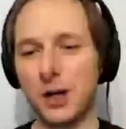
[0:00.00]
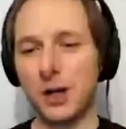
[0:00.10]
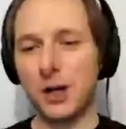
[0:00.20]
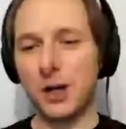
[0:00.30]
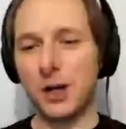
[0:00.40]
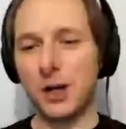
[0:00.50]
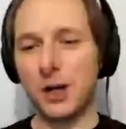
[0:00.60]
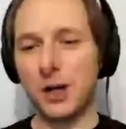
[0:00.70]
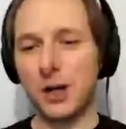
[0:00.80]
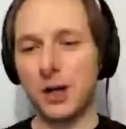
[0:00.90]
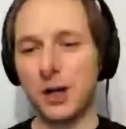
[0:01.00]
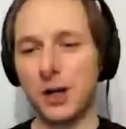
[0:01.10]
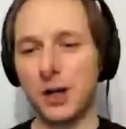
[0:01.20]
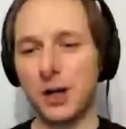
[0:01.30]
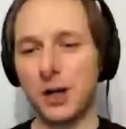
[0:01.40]
root of the
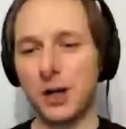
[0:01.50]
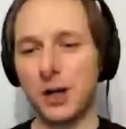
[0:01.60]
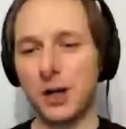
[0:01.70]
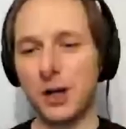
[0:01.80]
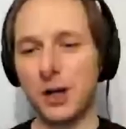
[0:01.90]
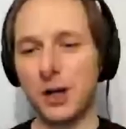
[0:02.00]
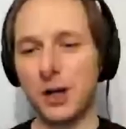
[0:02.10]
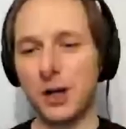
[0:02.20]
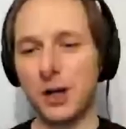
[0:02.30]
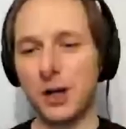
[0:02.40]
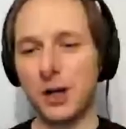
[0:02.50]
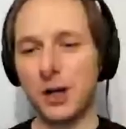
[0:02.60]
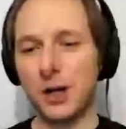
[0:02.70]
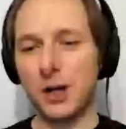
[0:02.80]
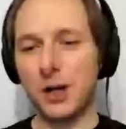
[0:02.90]
block height that we were at when we started
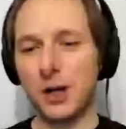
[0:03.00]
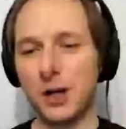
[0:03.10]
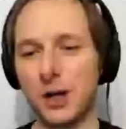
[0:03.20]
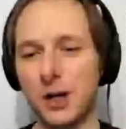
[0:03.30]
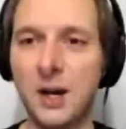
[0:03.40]
the last show